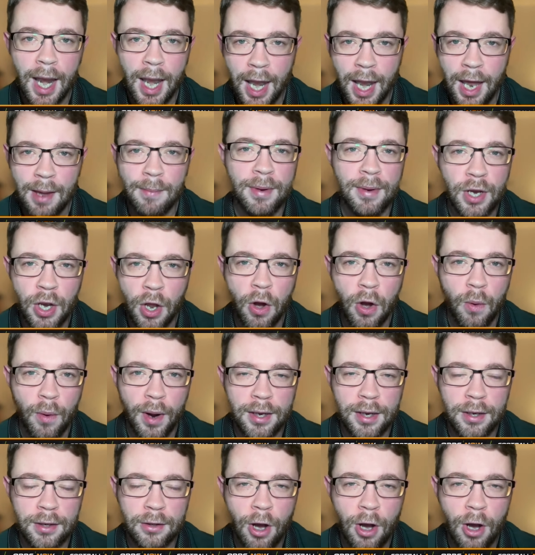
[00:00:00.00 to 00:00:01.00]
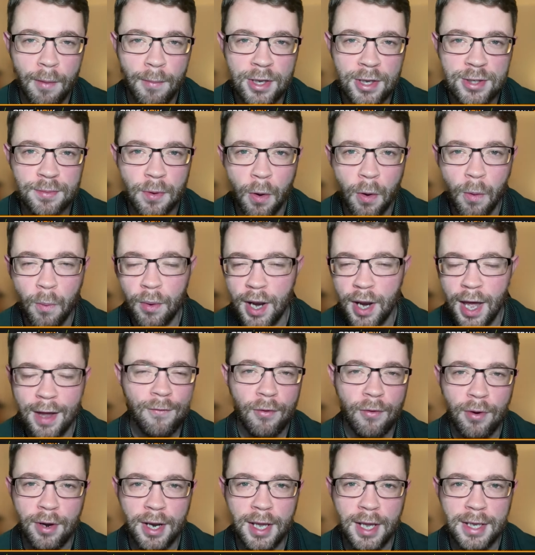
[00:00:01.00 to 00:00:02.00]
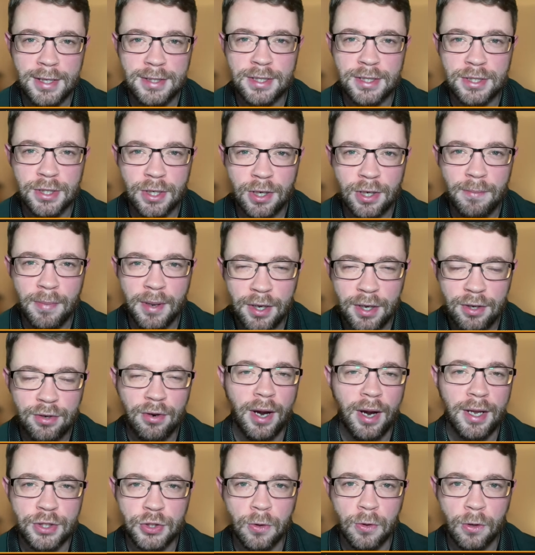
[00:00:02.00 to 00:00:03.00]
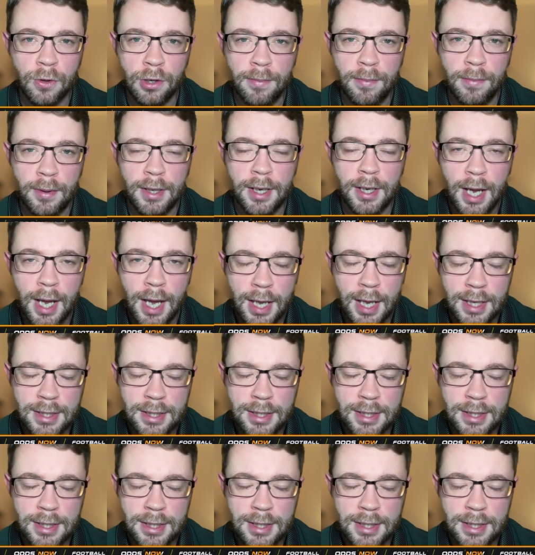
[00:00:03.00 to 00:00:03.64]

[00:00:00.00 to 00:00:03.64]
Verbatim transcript: Let me know in the comments, but whatever it is, it's going to be a great tournament.